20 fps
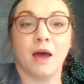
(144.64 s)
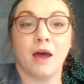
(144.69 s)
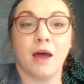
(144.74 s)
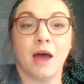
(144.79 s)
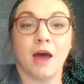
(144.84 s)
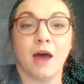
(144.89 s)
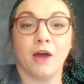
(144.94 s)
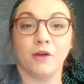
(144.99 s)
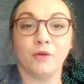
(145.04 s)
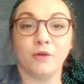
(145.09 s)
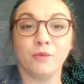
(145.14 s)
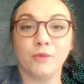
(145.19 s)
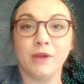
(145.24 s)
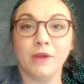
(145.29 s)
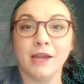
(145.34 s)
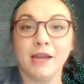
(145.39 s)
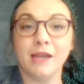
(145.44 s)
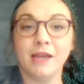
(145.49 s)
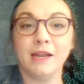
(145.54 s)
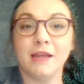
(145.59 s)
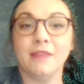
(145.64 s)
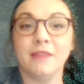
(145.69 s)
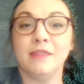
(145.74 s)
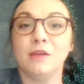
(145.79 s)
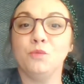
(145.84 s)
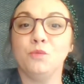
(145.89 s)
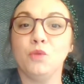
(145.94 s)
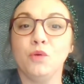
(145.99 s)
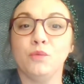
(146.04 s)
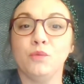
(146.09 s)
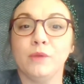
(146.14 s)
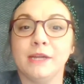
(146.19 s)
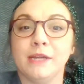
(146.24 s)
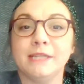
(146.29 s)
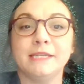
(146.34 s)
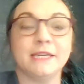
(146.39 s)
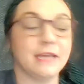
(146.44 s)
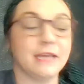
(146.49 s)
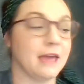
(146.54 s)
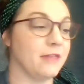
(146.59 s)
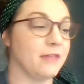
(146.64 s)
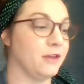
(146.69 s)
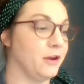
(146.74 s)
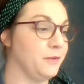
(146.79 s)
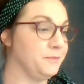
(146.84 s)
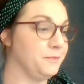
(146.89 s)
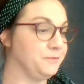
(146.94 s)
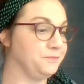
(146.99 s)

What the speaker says: I'll read and then we'll read together.